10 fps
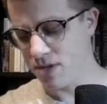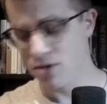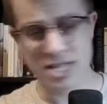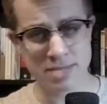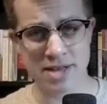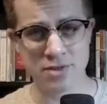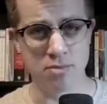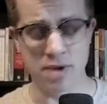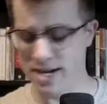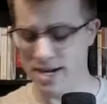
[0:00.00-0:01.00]
that's Matthew
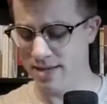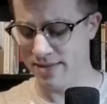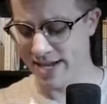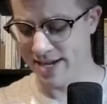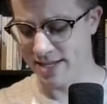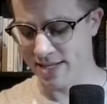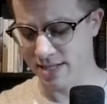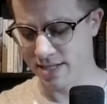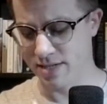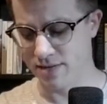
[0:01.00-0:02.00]
Brady. That
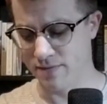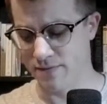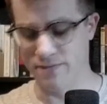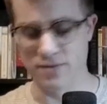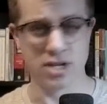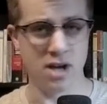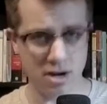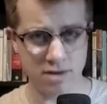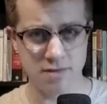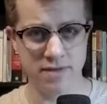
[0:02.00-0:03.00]
is
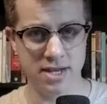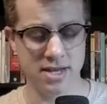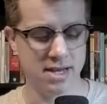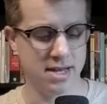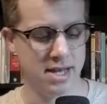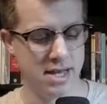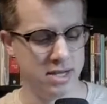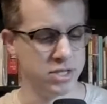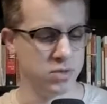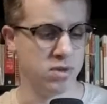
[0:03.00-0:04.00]
photography,
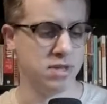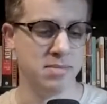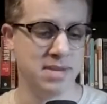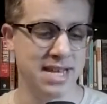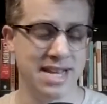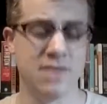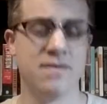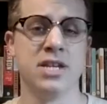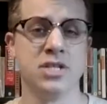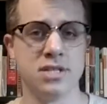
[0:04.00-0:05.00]
just one of the many
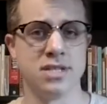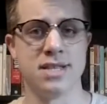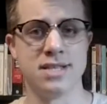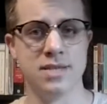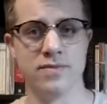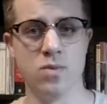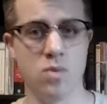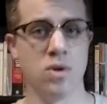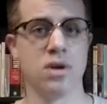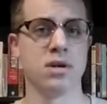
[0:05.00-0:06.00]
innovations that the Civil
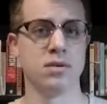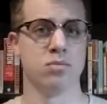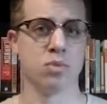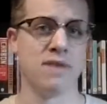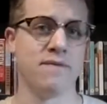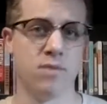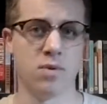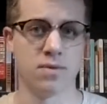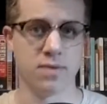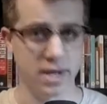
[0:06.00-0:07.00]
War brought
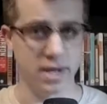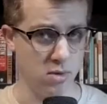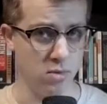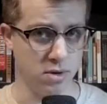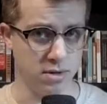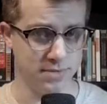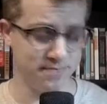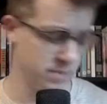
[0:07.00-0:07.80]
forth in our world.